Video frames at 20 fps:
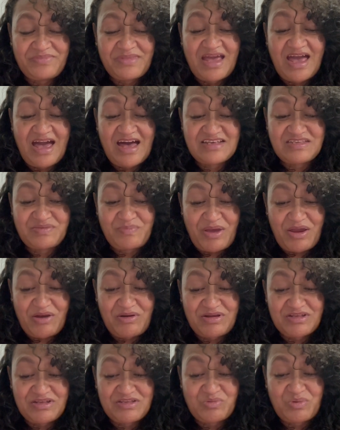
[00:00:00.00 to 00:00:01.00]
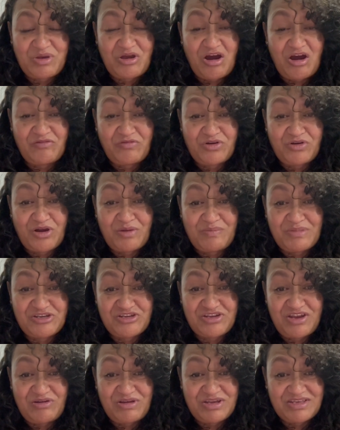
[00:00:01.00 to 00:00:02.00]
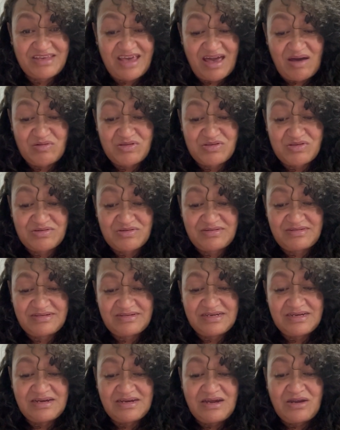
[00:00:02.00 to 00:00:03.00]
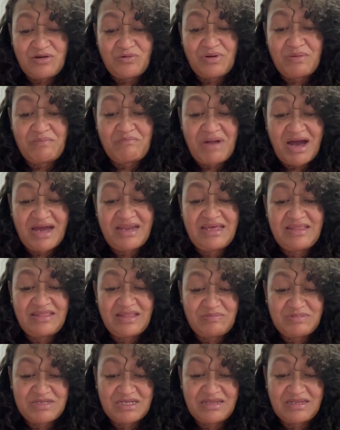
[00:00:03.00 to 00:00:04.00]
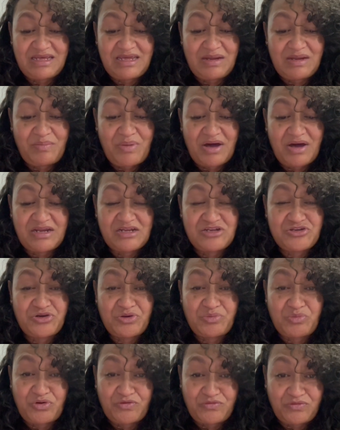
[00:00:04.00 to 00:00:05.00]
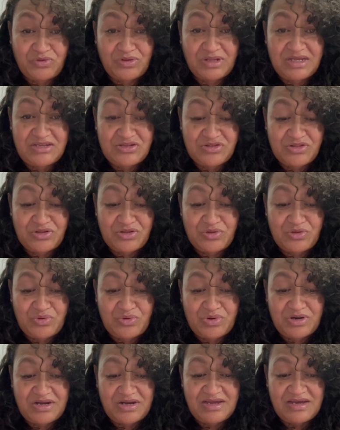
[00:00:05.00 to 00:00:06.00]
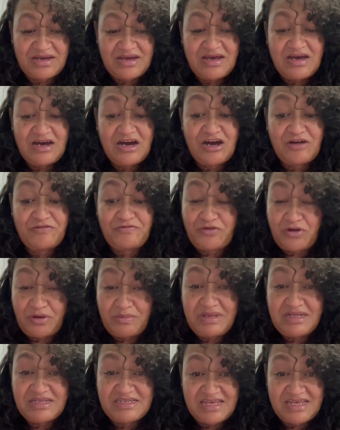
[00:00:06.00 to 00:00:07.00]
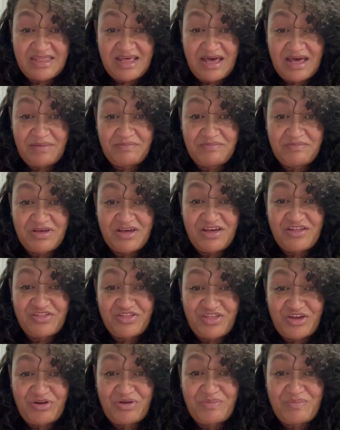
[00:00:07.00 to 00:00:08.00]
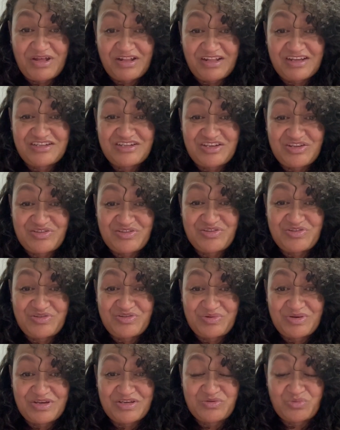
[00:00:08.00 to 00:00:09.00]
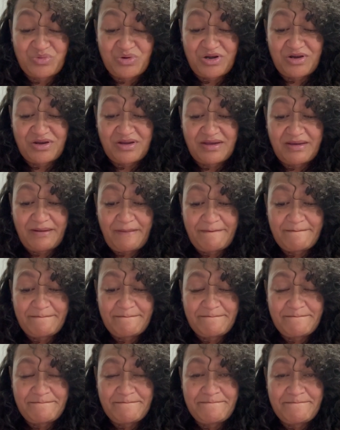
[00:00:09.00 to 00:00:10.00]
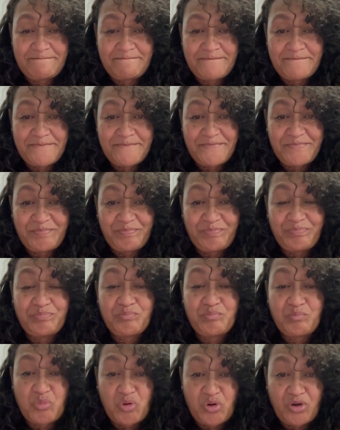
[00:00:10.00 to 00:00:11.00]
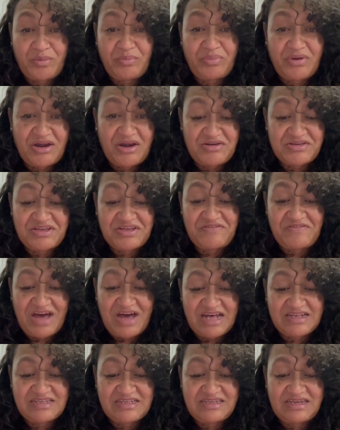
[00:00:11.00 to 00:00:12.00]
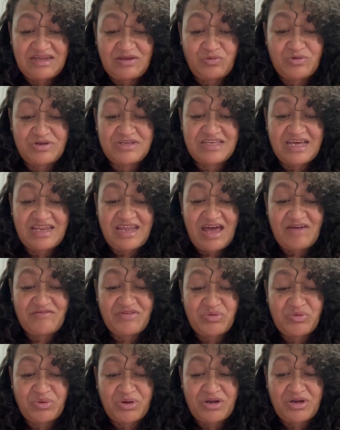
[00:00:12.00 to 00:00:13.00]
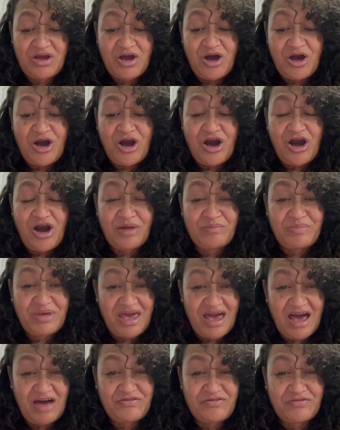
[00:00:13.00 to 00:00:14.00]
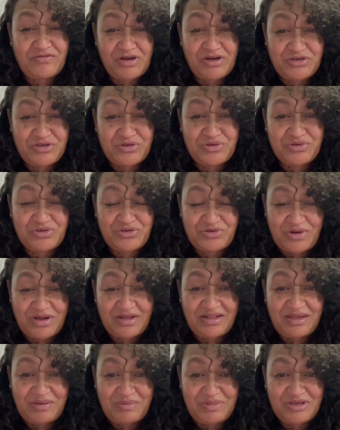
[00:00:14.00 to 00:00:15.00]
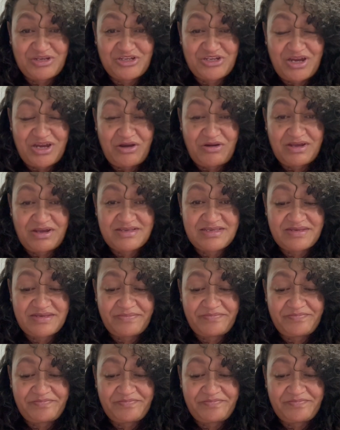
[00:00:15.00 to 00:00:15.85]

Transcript: As parents, we offered our missionaries counsel, reminding them to lean upon and turn more fully to the Lord, affirming to them their ability to do His work. More prayers and fasting were sent heavenward on behalf of our two struggling missionaries.